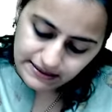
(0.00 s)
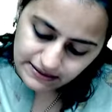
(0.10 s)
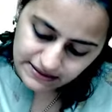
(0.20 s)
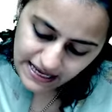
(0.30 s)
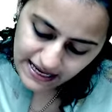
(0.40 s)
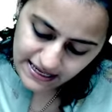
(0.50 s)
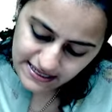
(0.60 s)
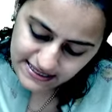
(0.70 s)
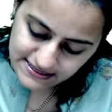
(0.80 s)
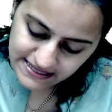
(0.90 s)
There
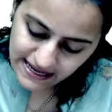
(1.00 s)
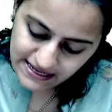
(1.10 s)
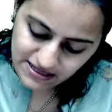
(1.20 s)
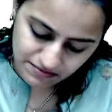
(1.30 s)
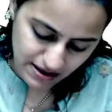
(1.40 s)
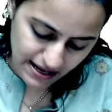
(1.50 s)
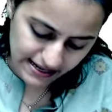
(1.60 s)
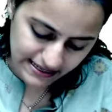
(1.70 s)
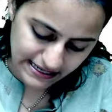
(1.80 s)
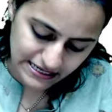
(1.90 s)
is erythema
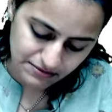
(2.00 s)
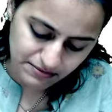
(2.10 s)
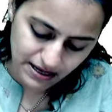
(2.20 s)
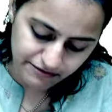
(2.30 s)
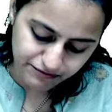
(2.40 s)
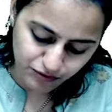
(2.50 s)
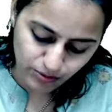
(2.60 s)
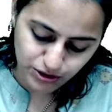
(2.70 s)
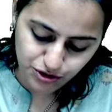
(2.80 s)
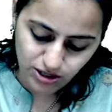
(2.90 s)
and edema from
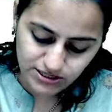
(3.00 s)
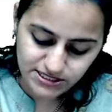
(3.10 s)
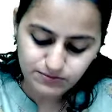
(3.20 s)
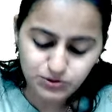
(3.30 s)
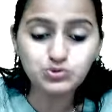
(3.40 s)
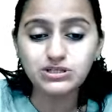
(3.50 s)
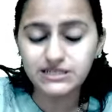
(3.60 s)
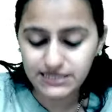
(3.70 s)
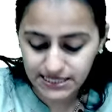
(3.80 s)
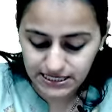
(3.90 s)
the dorsum to the
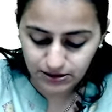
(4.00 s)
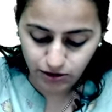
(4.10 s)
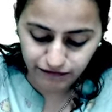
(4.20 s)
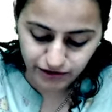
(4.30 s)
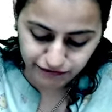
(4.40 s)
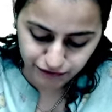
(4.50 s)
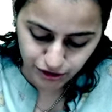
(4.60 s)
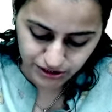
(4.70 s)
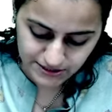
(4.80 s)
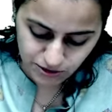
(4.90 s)
knee of the
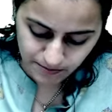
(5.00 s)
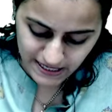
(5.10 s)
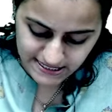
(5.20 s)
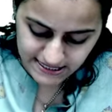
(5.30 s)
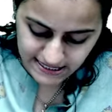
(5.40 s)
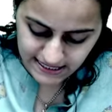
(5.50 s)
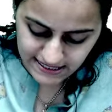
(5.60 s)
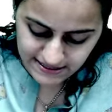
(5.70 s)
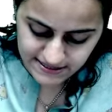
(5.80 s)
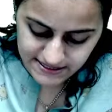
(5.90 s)
foot. So basically,
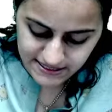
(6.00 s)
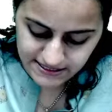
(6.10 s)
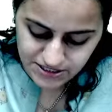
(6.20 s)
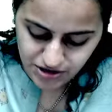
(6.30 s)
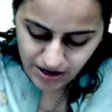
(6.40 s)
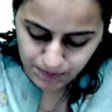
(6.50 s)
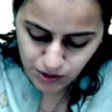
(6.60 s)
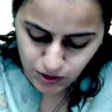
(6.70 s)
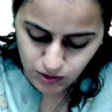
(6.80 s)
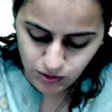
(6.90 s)
this is
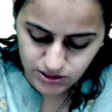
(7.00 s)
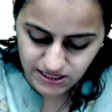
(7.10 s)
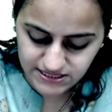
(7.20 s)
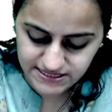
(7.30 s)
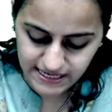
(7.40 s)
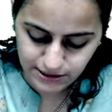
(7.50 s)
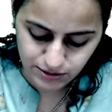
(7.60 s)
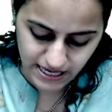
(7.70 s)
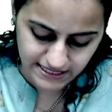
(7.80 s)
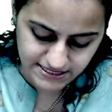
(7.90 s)
streptococcal
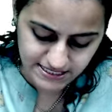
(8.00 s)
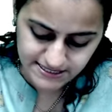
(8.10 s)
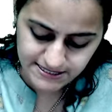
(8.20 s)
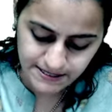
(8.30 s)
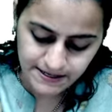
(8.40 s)
cellulitis